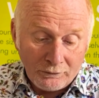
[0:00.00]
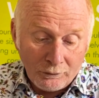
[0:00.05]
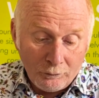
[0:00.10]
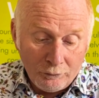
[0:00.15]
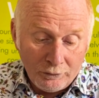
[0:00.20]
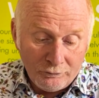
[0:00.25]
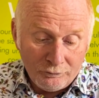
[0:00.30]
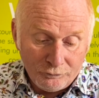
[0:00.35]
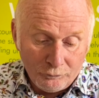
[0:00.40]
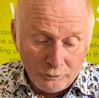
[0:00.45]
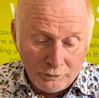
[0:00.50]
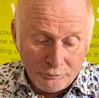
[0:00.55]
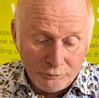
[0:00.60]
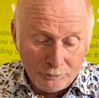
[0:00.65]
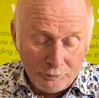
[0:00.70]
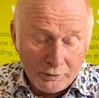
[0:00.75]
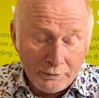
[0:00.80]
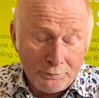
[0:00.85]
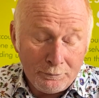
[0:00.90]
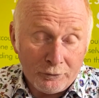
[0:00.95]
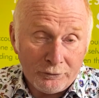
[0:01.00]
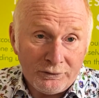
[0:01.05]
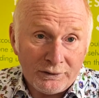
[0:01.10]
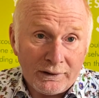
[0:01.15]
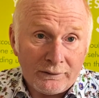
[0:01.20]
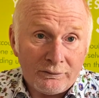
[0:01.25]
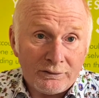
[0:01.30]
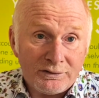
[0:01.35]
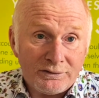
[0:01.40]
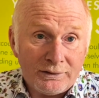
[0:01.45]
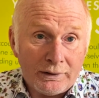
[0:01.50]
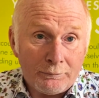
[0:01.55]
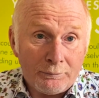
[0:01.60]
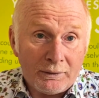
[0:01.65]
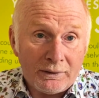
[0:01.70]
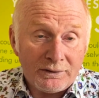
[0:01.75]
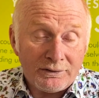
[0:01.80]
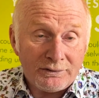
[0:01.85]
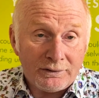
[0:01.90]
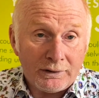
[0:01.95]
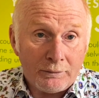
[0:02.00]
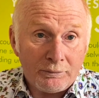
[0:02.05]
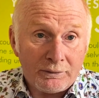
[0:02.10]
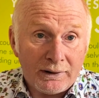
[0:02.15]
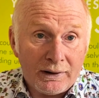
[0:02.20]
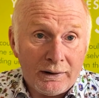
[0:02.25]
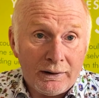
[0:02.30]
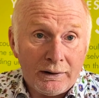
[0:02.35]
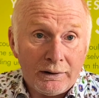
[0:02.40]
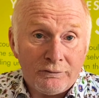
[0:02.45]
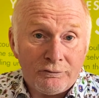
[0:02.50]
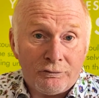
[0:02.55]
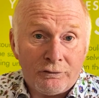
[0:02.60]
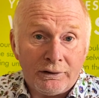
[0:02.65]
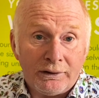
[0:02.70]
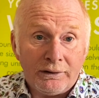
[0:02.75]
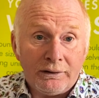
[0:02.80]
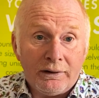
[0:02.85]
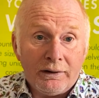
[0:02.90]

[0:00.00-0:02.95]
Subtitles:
We've put together a step-by-step guide for